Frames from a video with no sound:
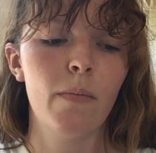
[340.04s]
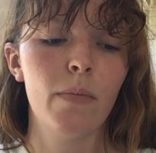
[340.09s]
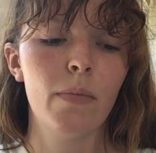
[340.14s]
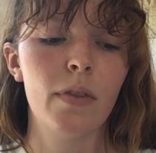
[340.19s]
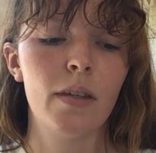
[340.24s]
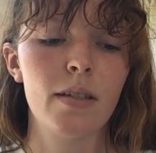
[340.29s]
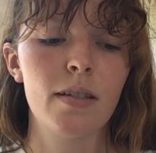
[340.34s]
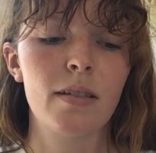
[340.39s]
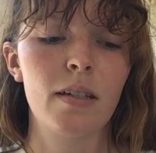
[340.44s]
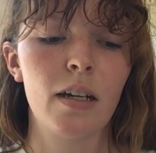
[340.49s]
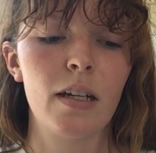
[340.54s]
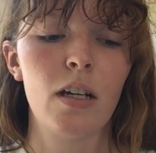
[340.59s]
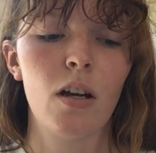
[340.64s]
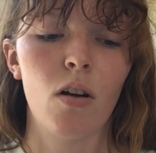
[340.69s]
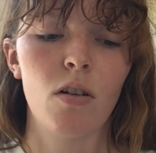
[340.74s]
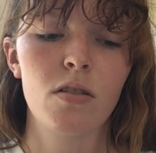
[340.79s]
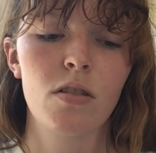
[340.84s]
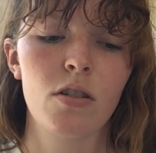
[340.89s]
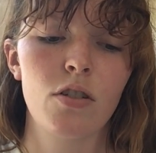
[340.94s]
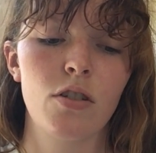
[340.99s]
The study
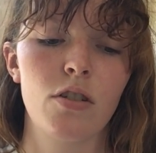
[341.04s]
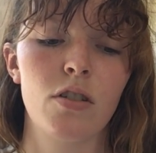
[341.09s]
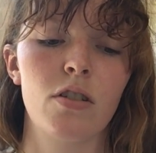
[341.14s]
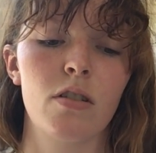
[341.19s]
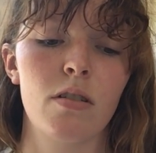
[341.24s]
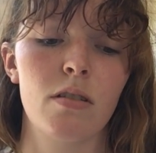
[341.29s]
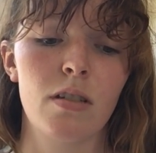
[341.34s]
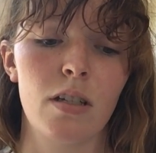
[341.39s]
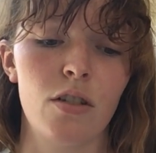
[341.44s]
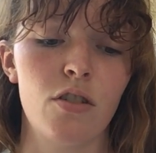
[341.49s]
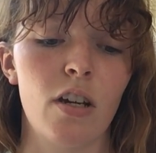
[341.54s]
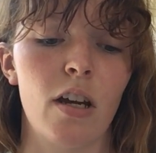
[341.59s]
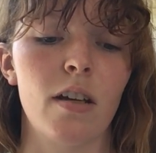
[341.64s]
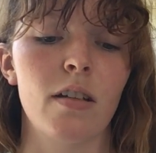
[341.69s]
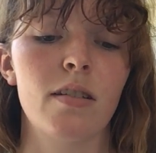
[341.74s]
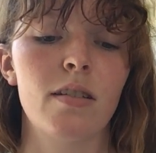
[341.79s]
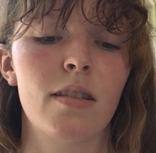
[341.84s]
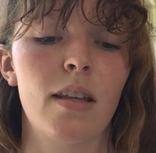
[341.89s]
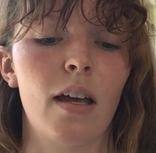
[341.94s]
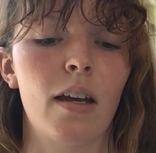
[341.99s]
also
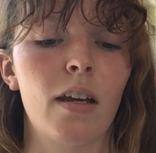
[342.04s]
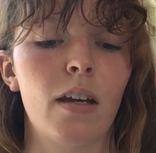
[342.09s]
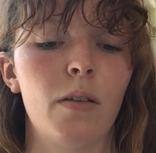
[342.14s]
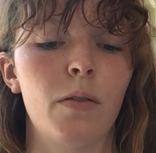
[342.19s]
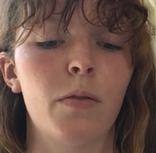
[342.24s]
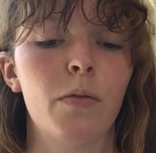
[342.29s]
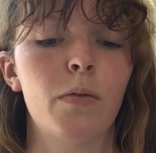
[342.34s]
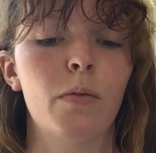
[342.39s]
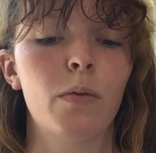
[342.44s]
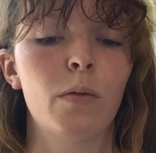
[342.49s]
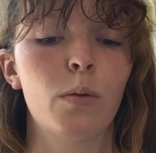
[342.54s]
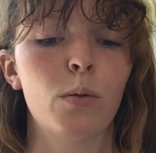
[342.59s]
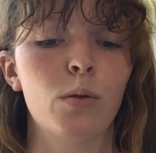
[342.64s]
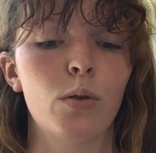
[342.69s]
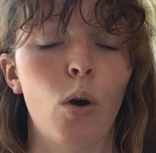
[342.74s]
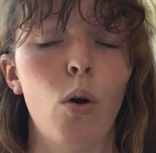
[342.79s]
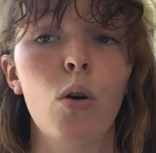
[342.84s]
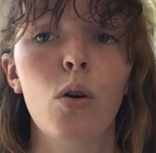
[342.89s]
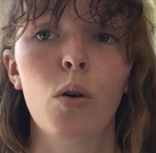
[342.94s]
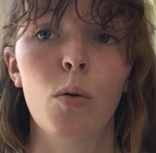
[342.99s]
suggests that if
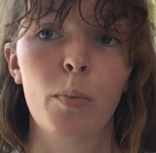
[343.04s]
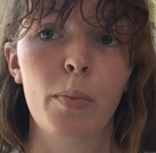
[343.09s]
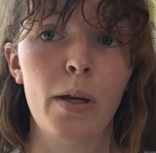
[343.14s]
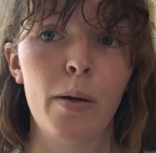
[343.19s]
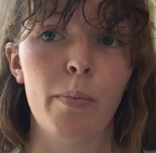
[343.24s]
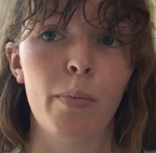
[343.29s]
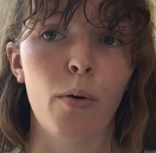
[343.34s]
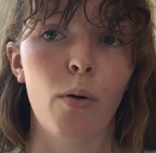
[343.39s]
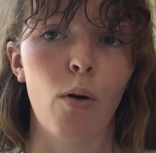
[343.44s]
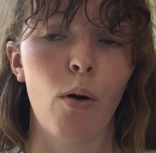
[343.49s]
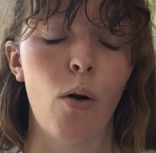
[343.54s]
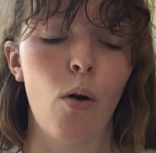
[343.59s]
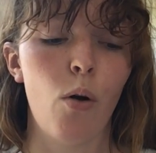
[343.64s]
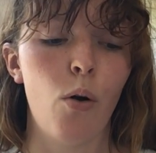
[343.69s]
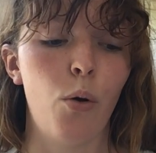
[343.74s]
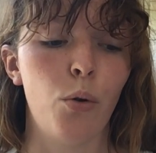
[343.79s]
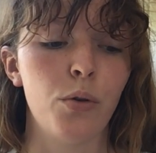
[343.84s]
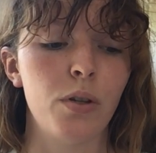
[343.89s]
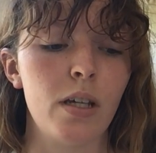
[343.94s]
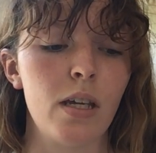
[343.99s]
local people
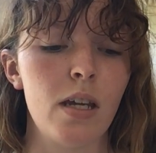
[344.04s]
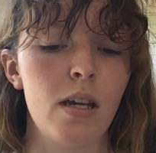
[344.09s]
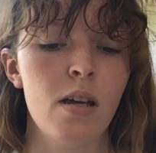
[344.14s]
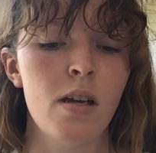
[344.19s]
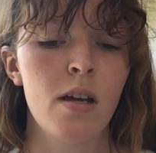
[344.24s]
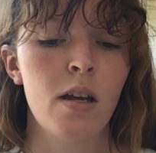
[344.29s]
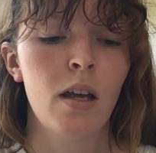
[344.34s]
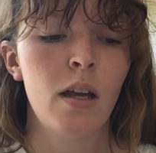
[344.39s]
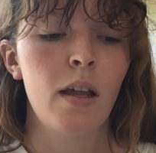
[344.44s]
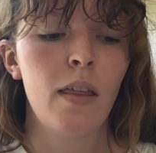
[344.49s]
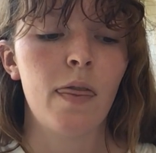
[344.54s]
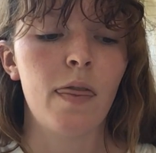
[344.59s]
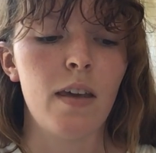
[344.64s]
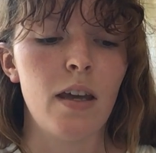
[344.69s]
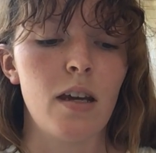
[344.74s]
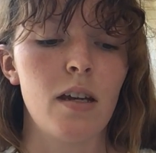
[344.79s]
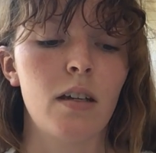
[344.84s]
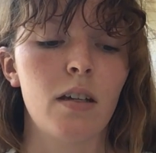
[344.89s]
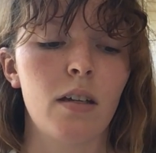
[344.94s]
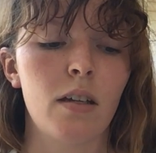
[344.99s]
only
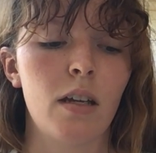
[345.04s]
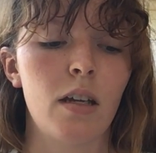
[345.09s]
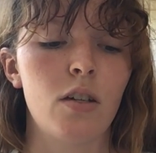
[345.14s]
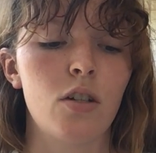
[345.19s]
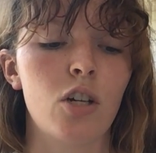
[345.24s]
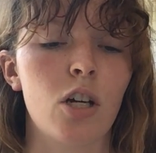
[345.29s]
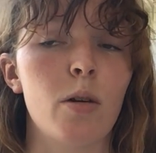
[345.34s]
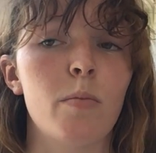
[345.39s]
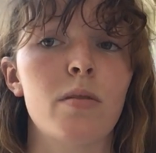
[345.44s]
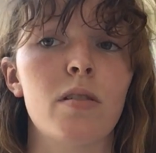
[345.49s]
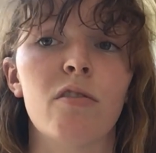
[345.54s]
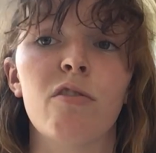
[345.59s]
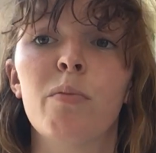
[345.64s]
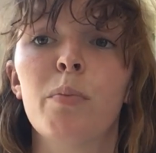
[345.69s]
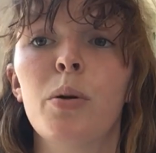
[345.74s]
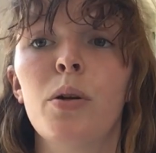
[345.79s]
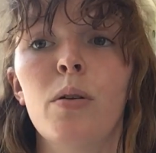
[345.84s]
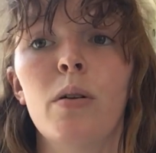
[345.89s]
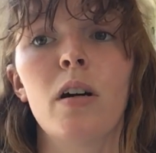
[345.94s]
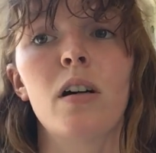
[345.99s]
think in terms of
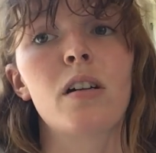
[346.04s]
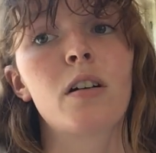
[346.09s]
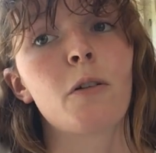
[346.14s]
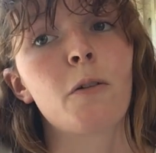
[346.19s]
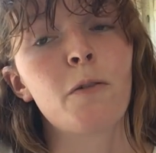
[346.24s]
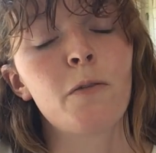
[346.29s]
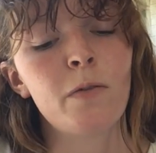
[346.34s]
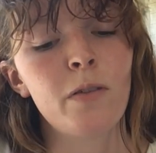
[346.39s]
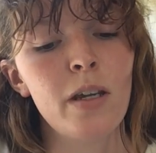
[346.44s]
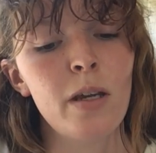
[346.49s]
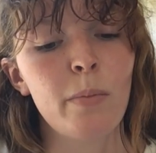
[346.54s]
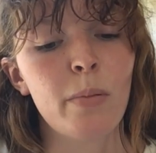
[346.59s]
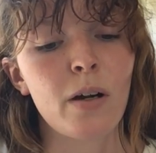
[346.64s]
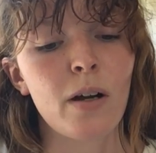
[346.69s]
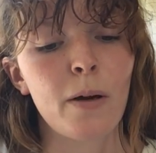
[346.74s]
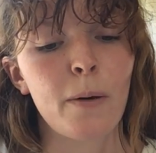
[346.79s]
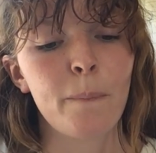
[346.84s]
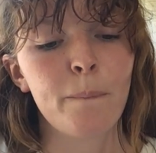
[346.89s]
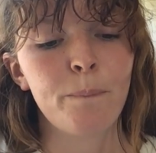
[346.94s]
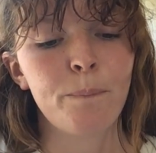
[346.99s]
PUA or
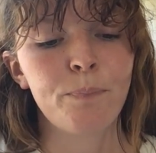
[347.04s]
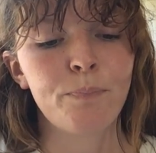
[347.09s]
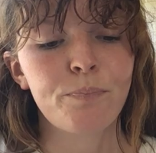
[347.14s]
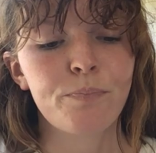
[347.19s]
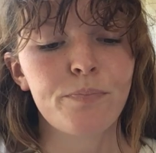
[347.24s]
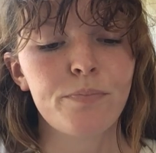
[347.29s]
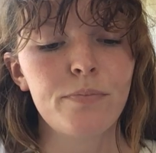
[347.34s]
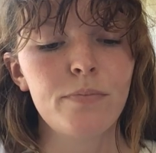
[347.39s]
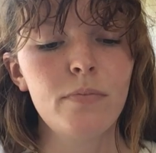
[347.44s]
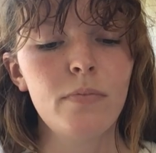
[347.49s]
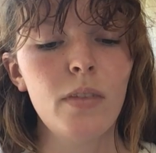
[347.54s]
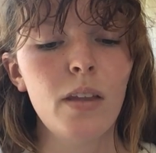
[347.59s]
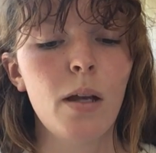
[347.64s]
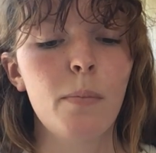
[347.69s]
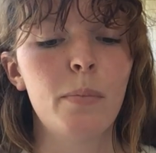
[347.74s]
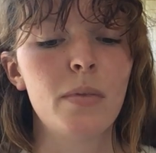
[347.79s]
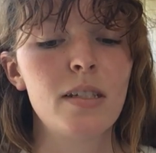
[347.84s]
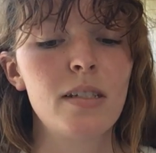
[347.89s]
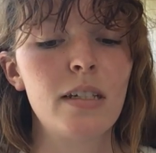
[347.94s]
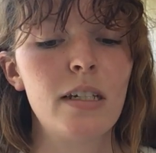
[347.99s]
fever,
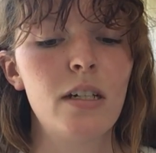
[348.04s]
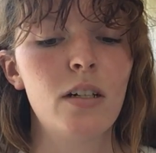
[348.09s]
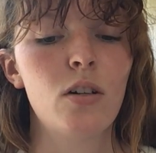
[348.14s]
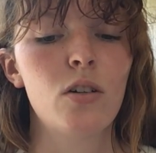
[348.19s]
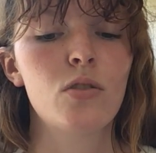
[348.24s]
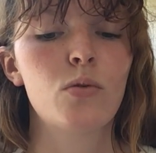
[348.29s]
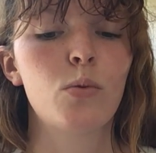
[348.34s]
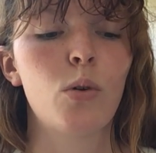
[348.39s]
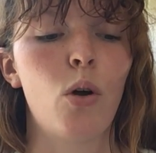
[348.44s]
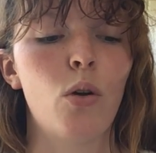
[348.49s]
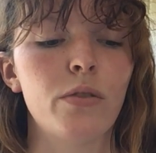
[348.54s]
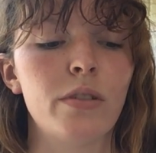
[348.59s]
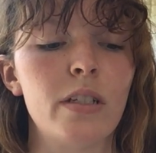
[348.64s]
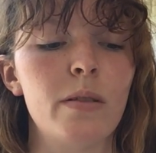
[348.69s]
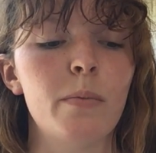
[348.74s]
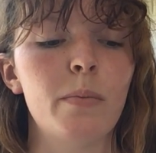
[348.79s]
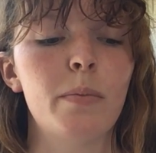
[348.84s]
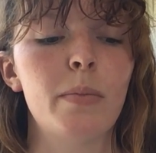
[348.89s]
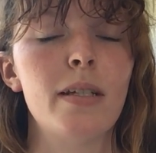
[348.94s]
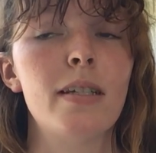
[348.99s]
mosquitoes will
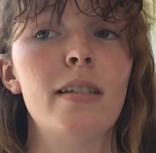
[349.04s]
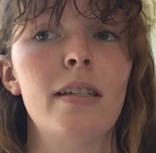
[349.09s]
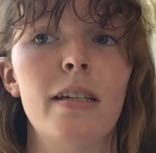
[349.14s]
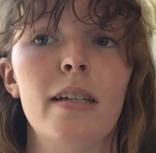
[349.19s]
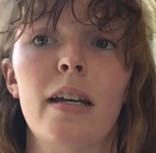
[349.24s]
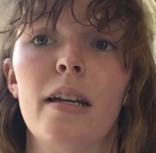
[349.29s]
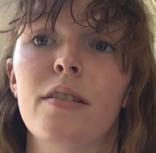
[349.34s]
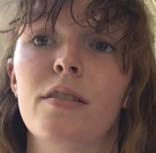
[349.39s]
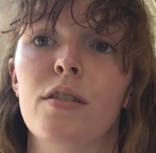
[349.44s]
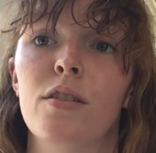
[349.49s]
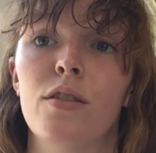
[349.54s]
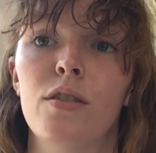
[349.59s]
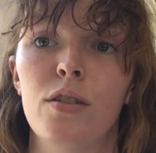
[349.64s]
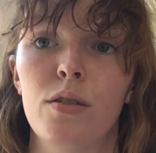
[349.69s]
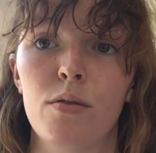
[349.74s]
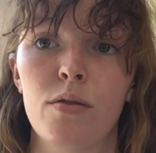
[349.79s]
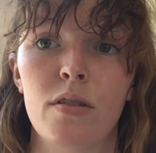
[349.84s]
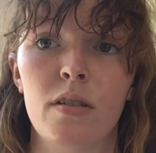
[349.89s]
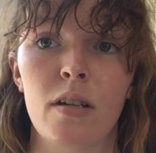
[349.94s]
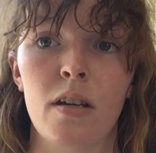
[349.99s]
only be seen as a
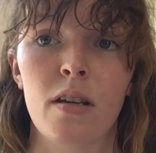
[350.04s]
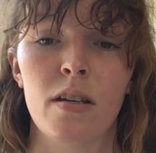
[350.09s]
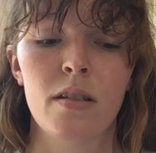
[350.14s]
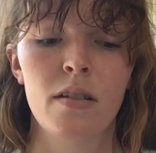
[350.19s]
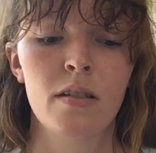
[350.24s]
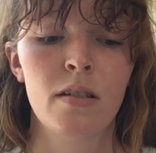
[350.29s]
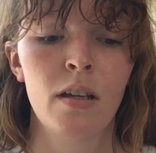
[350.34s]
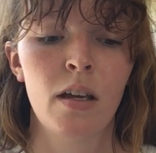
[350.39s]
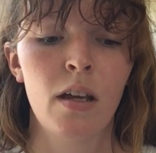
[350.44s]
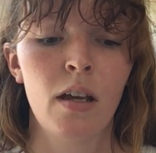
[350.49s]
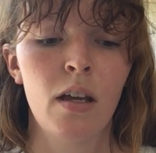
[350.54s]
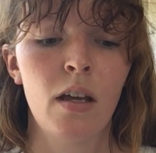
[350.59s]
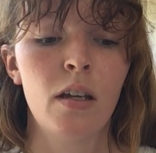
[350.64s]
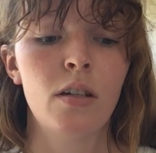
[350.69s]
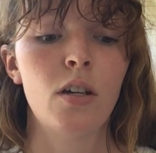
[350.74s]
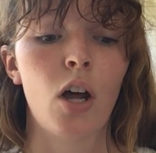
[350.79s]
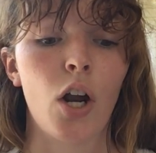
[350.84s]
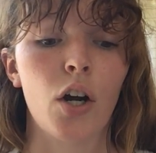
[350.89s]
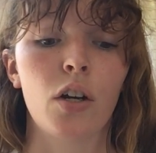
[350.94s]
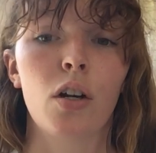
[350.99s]
nuisance,
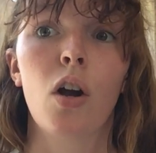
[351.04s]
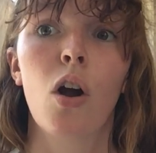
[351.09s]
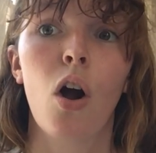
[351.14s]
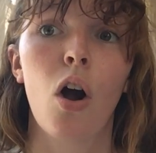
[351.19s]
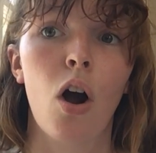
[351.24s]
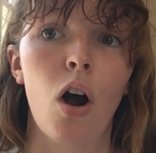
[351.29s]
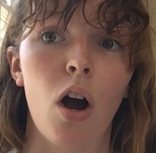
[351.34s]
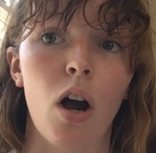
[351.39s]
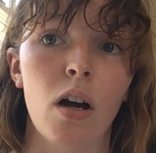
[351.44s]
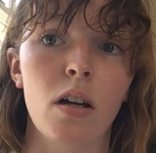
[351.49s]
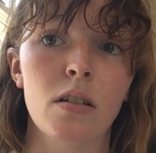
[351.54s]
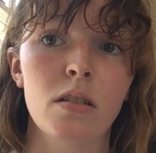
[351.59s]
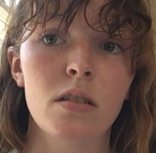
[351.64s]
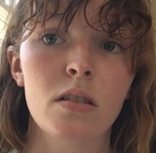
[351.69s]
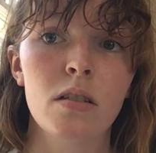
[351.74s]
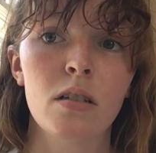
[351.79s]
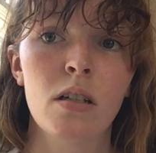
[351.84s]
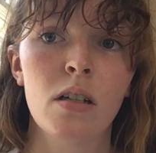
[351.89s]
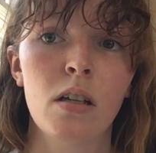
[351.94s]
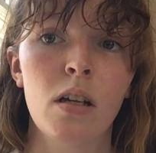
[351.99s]
not a
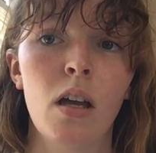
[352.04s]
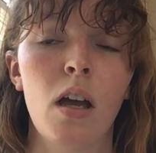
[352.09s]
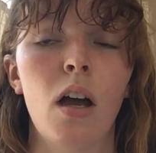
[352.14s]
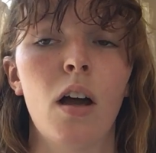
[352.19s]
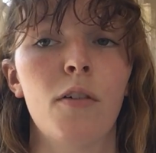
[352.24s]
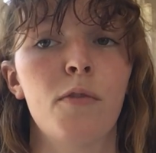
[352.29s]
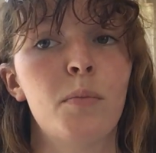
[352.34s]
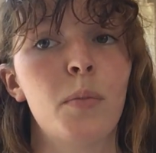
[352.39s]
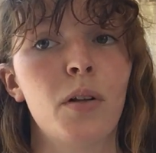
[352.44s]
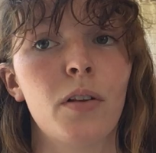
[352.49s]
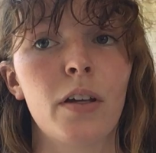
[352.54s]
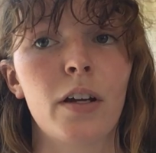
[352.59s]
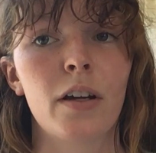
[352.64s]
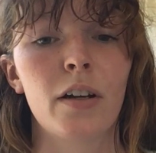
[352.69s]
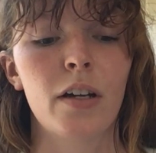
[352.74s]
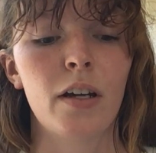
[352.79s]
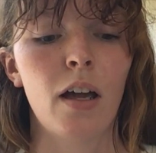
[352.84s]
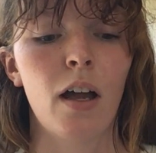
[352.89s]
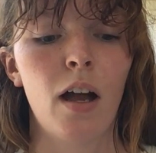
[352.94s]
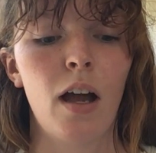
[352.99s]
cause of
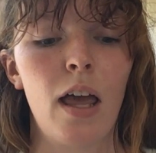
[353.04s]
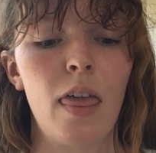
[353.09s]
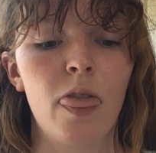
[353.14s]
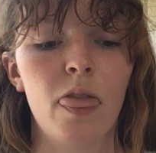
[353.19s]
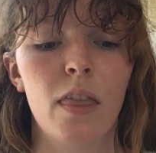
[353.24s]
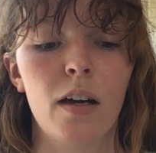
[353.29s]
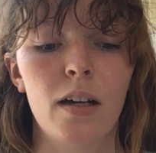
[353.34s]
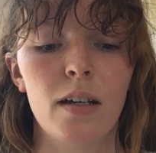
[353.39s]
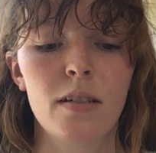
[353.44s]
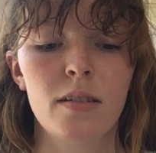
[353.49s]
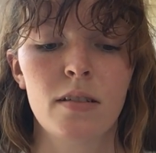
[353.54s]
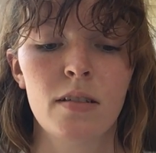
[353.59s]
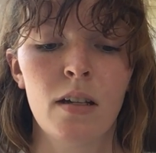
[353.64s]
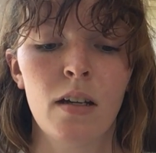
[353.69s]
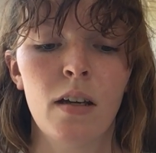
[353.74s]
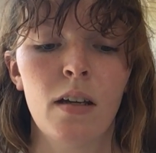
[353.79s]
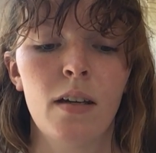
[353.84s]
malaria, and thus